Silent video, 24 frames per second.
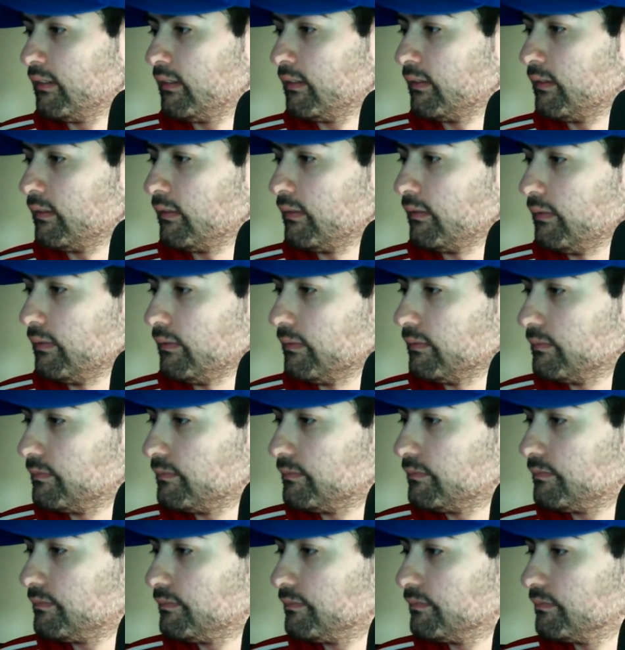They were the
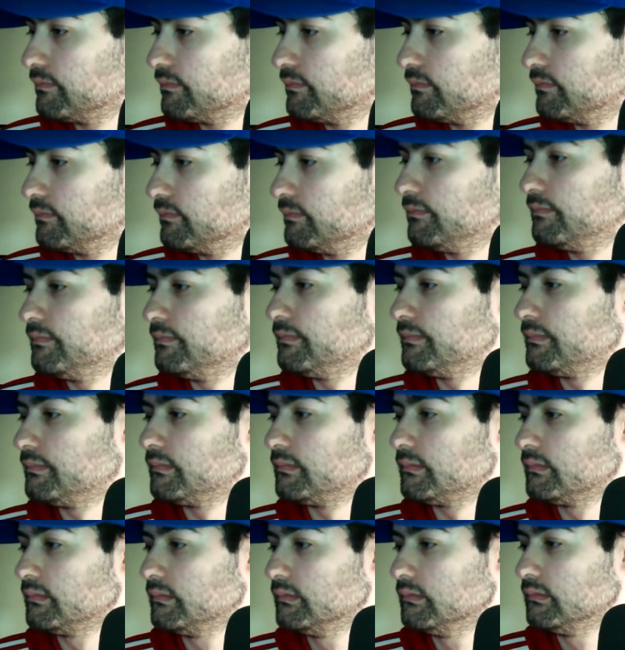3 riddles, and
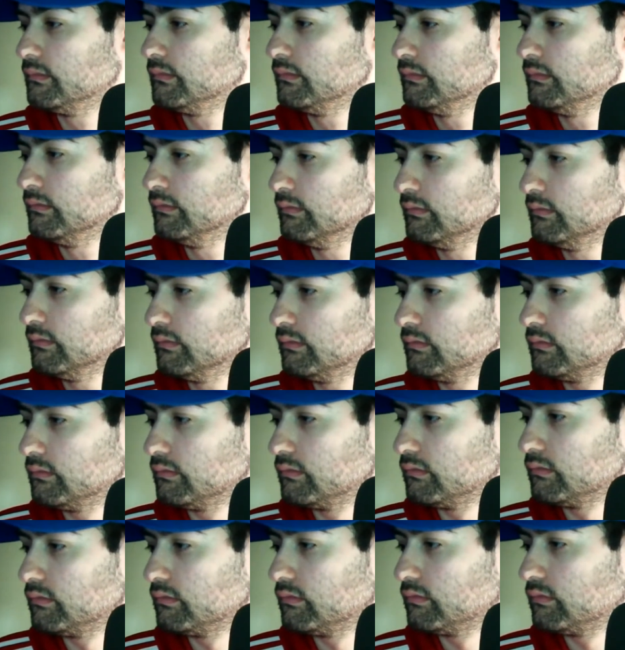
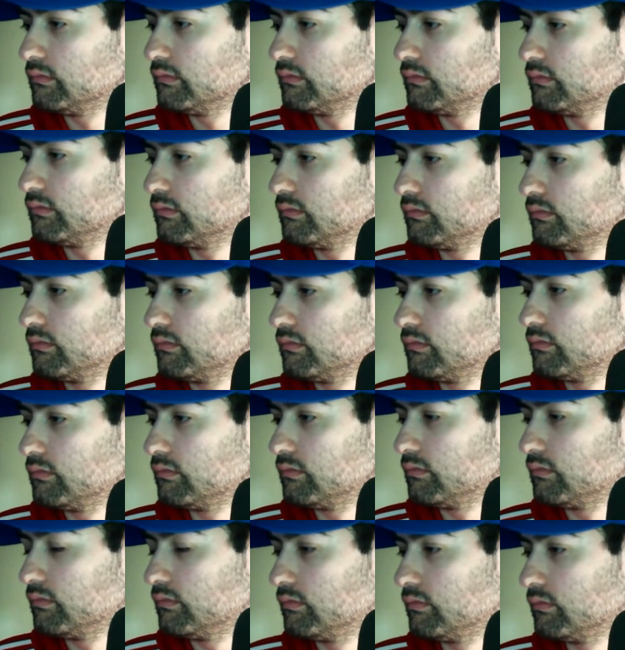yeah, they're
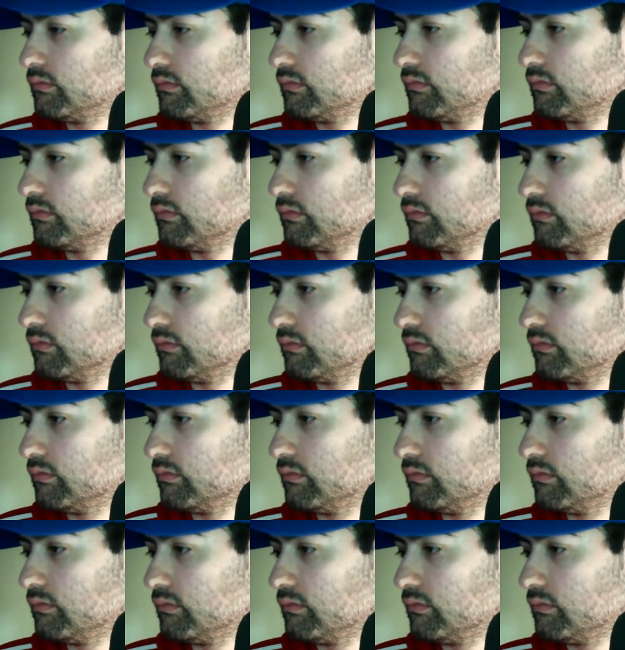getting more obscure as we go.